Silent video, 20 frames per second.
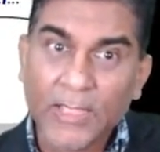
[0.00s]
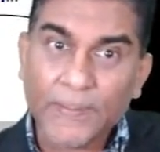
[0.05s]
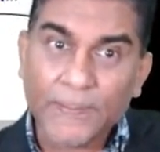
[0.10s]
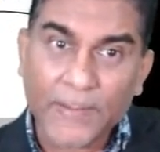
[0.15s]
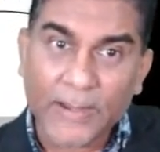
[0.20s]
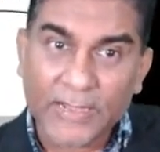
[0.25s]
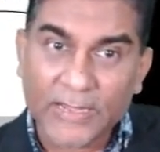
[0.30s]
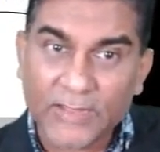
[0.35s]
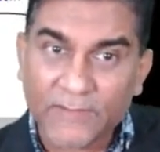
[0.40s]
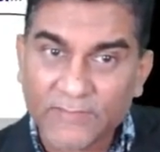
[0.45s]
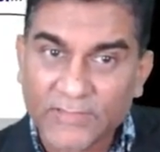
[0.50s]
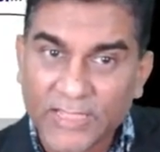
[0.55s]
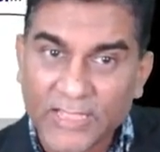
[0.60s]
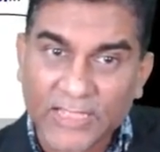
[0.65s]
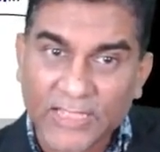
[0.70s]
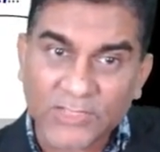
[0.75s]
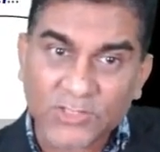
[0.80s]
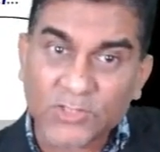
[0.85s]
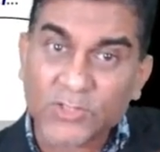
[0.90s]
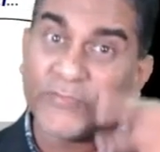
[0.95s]
But if they
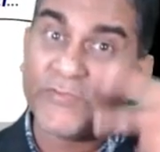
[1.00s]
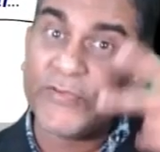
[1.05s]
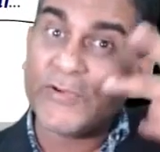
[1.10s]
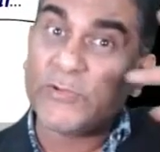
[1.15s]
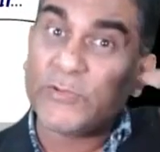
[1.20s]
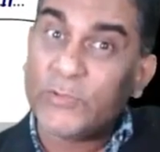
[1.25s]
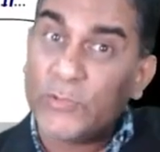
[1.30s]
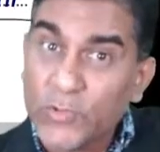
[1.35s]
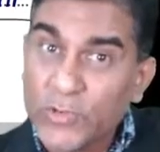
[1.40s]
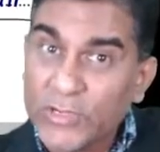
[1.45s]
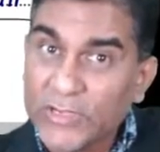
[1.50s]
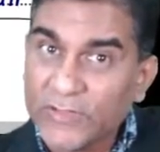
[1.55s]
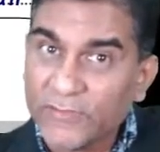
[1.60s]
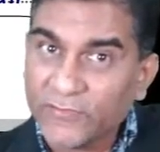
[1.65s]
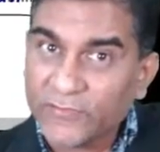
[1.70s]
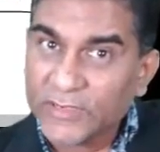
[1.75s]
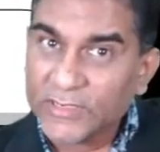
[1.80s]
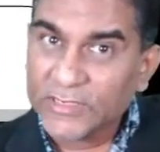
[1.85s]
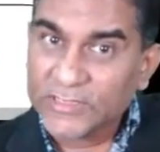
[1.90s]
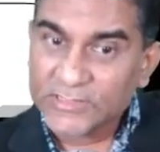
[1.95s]
ask you for 2
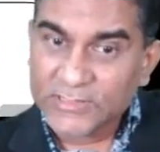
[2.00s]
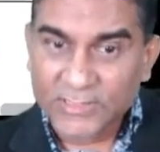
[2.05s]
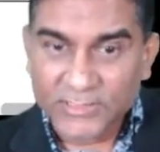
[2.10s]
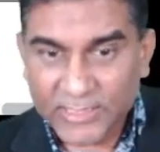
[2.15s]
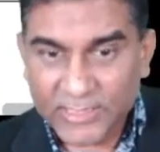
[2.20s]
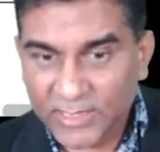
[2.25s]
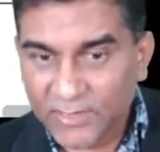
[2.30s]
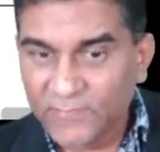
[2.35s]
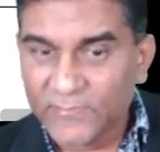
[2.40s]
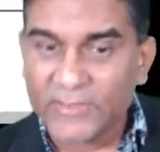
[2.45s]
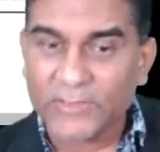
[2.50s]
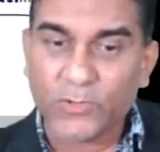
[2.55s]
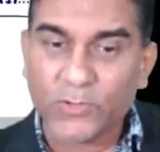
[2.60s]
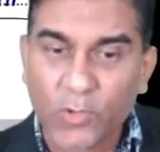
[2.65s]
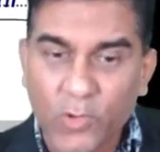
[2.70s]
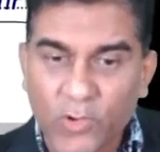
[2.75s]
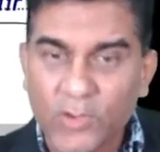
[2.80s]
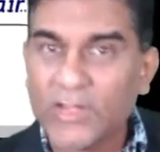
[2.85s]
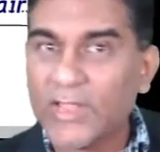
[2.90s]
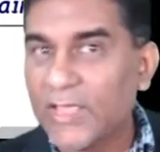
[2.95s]
difference, then we
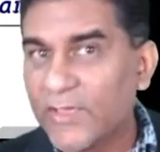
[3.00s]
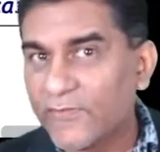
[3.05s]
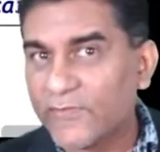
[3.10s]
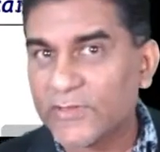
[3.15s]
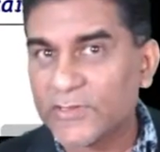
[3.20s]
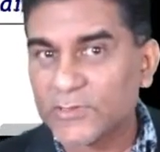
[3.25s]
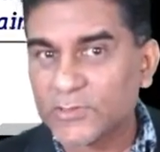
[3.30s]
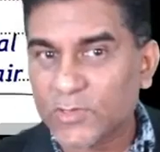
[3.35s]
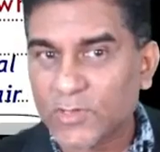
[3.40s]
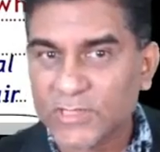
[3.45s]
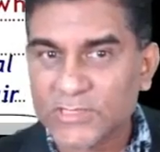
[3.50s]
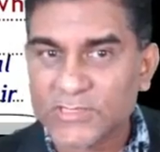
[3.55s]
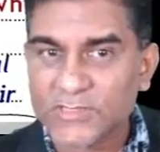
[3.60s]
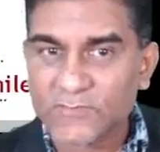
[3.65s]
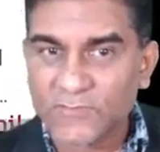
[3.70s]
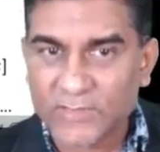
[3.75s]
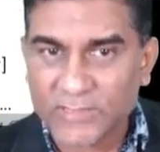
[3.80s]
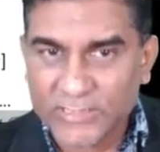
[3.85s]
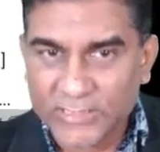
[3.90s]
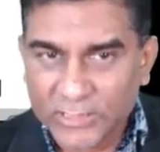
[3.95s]
don't have a choice.
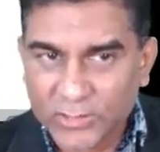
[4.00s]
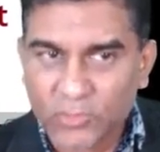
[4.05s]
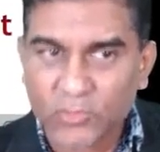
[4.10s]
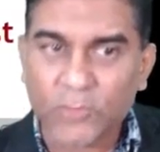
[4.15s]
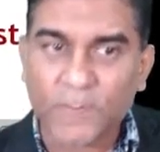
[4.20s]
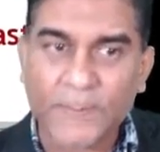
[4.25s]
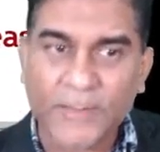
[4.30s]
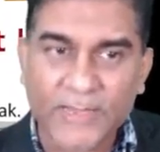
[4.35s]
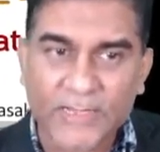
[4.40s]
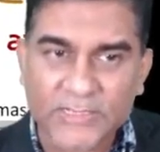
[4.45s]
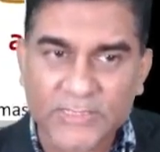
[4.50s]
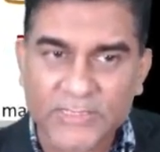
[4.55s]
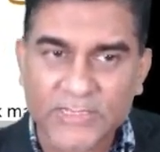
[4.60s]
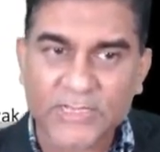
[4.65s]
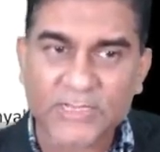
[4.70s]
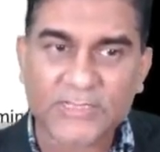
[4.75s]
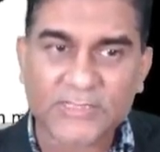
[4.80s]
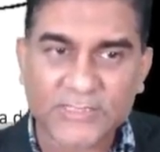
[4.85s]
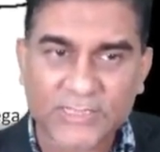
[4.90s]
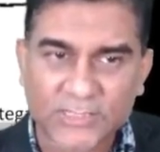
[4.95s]
We need to
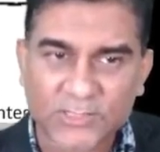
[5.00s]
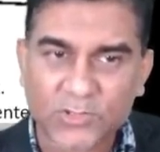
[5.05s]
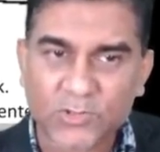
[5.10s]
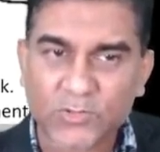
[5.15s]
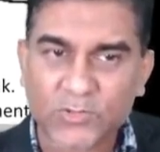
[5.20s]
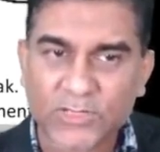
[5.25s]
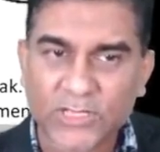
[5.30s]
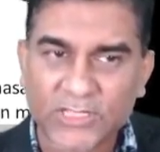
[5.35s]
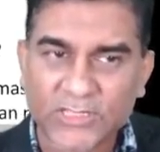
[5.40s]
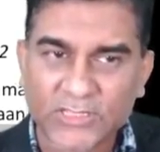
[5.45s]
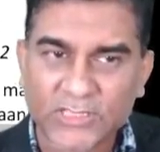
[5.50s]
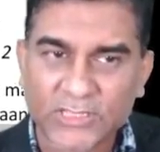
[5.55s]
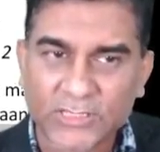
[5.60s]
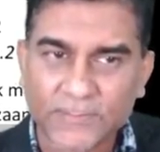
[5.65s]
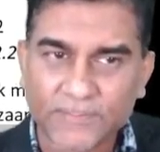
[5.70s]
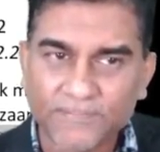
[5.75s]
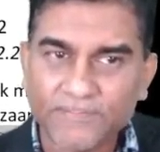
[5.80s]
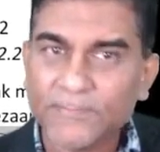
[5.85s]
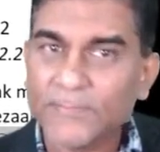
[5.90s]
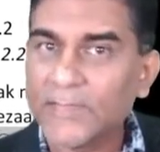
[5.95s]
mention saturated,
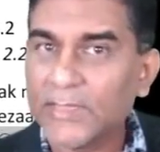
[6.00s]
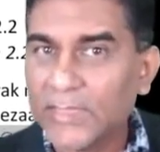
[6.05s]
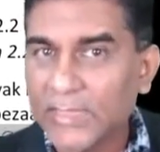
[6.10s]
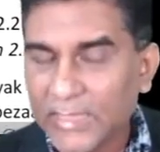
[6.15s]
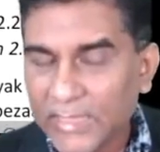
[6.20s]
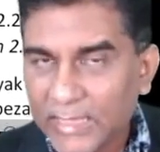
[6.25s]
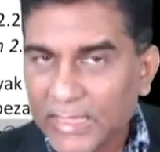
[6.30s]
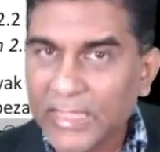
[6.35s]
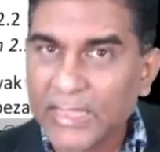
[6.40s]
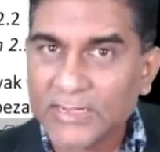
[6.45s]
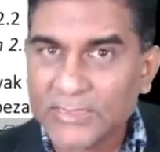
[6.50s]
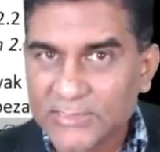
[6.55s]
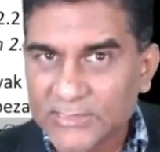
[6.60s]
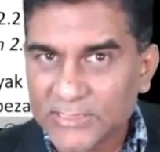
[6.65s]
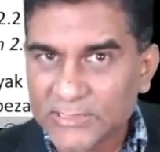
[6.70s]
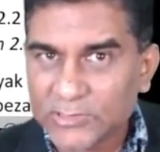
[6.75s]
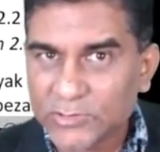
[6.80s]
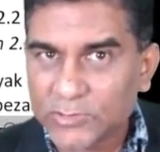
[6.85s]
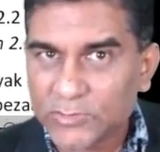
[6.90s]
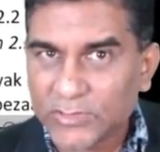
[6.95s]

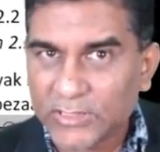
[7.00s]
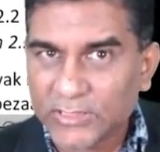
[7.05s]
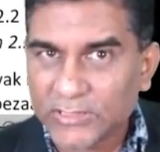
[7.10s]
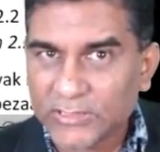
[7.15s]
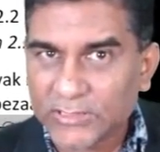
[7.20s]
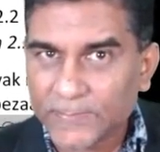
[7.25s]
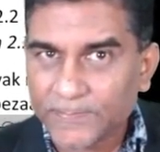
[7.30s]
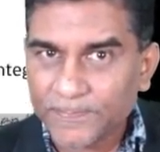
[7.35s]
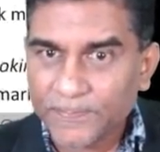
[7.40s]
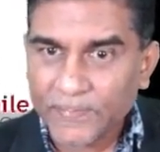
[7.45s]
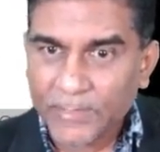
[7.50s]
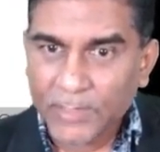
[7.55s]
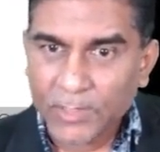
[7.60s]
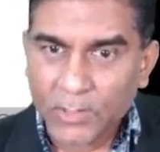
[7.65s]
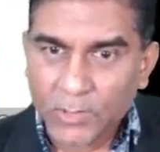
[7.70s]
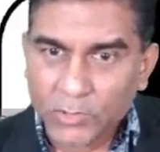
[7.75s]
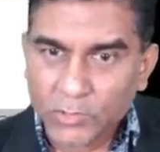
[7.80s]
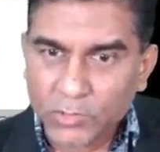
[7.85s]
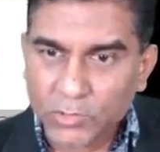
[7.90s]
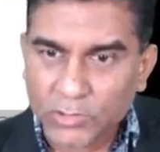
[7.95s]
unsaturated.
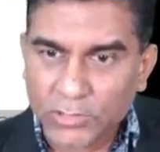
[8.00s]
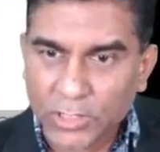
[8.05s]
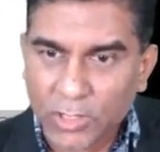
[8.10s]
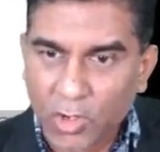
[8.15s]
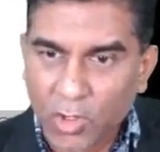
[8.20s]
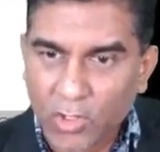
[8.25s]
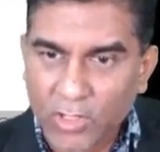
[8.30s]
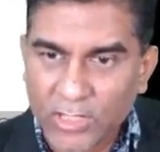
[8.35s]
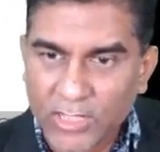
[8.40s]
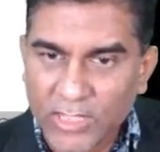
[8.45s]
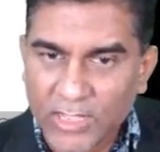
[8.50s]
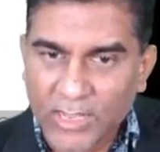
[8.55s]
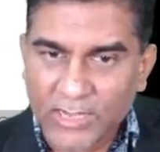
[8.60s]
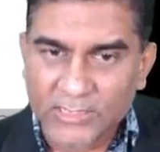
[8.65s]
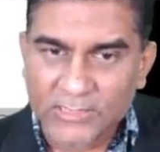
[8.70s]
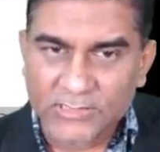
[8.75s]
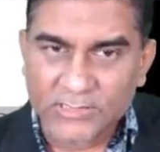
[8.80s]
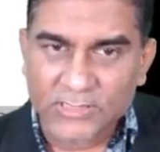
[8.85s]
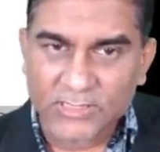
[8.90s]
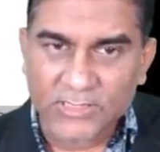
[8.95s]
So the longer
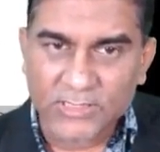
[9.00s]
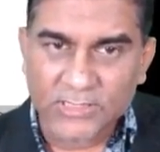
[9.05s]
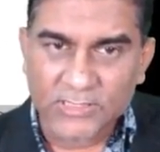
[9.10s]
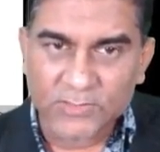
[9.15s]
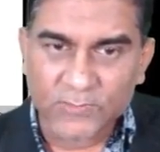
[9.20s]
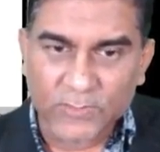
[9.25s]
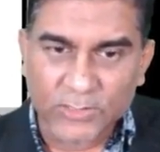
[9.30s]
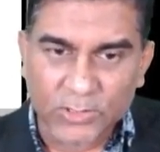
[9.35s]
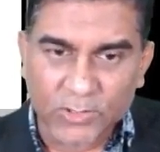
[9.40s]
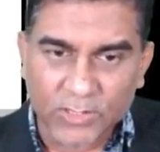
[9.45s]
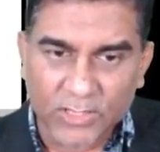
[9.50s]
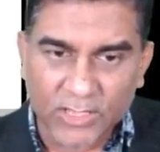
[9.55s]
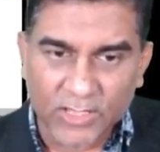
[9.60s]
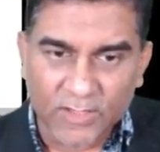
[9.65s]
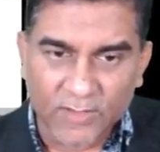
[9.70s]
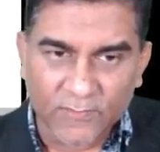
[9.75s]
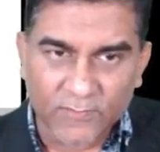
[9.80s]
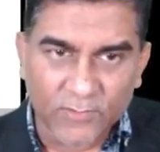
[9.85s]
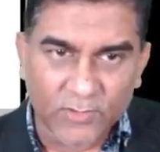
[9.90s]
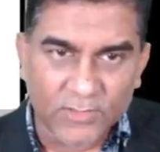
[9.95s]
answer is what you
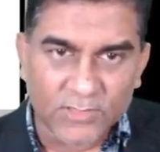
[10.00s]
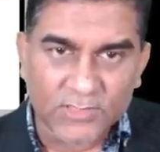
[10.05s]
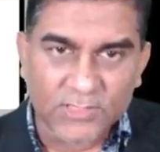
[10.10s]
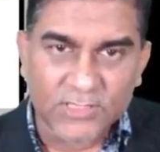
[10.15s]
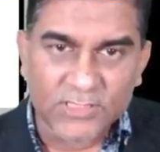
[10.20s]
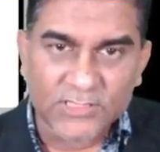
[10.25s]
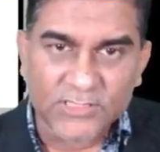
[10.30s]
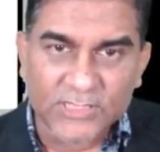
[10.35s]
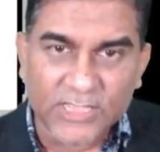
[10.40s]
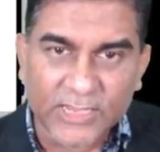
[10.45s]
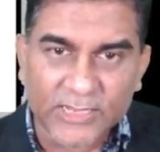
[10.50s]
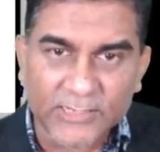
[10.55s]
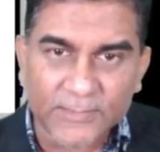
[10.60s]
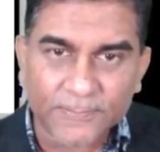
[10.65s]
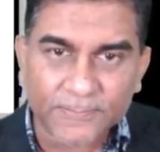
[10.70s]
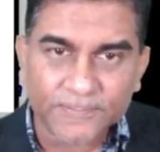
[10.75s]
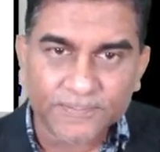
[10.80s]
have on this side.